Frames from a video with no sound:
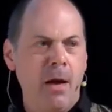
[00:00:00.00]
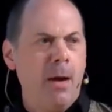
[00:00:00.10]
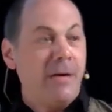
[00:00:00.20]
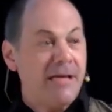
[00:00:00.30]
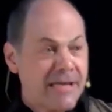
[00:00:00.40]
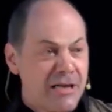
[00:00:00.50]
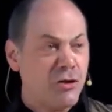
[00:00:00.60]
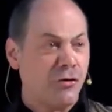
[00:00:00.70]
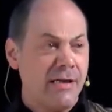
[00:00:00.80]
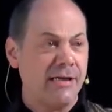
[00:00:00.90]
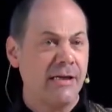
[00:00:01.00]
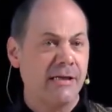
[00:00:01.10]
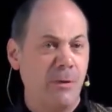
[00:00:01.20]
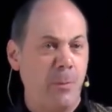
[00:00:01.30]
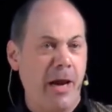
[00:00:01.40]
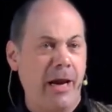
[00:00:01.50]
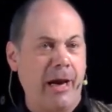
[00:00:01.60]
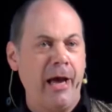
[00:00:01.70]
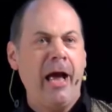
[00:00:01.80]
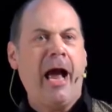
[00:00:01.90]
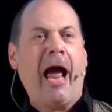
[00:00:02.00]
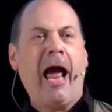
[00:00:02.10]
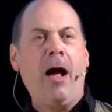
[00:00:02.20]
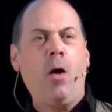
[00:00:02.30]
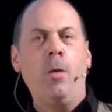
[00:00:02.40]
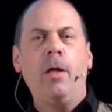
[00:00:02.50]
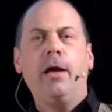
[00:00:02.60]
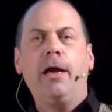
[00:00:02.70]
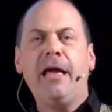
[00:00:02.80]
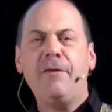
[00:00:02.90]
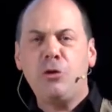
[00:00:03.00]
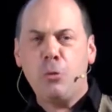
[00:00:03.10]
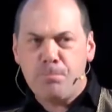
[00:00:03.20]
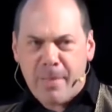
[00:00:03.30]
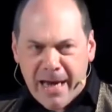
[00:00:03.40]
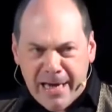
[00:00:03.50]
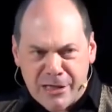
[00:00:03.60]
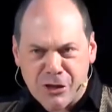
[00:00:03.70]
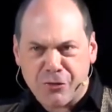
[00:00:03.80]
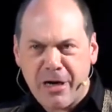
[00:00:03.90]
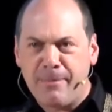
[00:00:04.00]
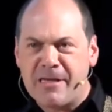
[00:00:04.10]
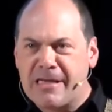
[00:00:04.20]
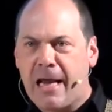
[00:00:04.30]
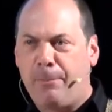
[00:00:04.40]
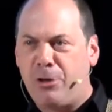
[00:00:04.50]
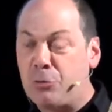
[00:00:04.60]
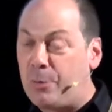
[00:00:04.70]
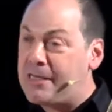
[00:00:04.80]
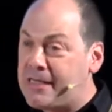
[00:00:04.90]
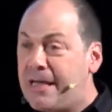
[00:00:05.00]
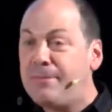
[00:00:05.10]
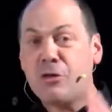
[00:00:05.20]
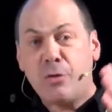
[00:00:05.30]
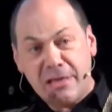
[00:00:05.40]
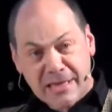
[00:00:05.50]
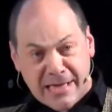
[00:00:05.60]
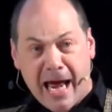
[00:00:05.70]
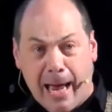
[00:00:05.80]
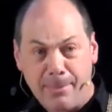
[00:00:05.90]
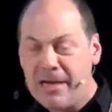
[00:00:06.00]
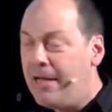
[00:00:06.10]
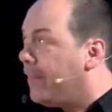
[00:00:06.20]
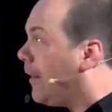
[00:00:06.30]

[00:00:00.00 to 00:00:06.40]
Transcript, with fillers: But it's interesting to me how even the mainstream establishment seems to accept the